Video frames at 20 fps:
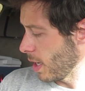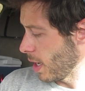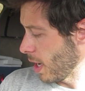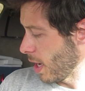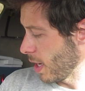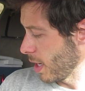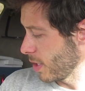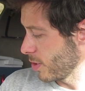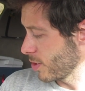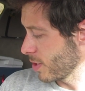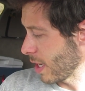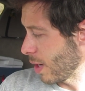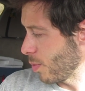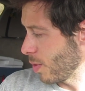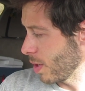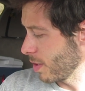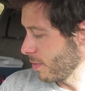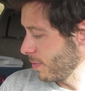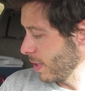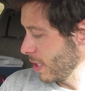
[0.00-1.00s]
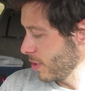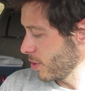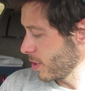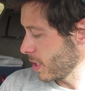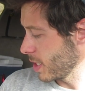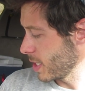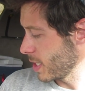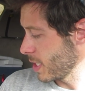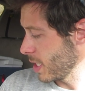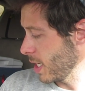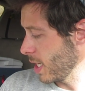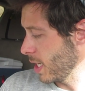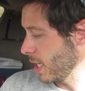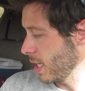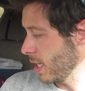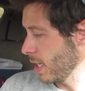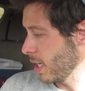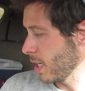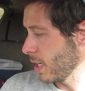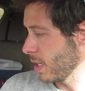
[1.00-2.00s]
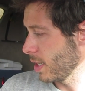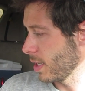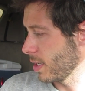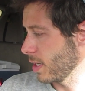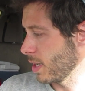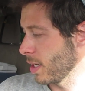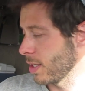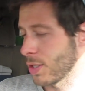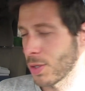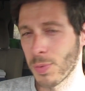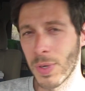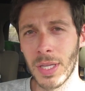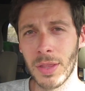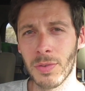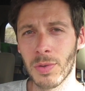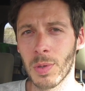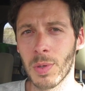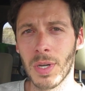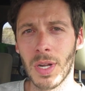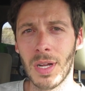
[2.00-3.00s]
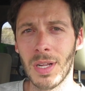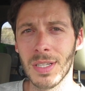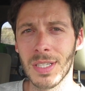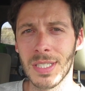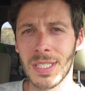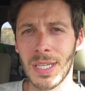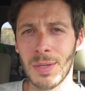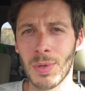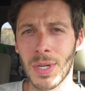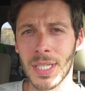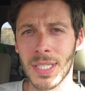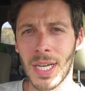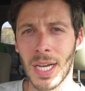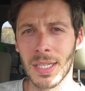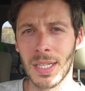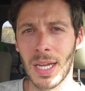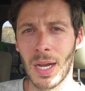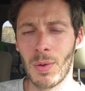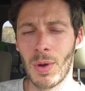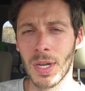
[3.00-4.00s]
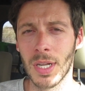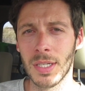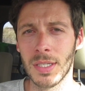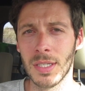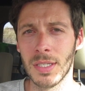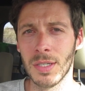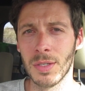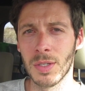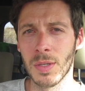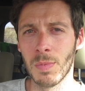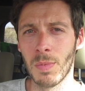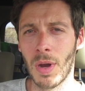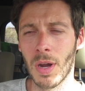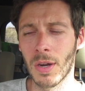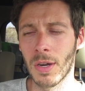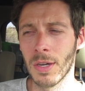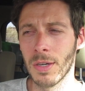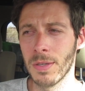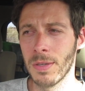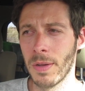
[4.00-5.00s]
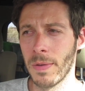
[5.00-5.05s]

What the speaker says: I just got one of each to see, to read through it all to see what exactly I wanted to do tomorrow.